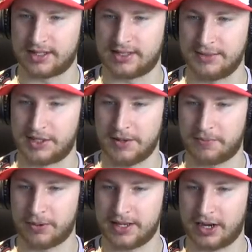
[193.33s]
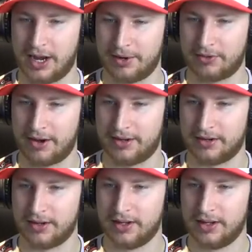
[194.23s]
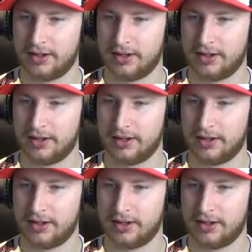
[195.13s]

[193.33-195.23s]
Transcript: That seems to be pretty common around here.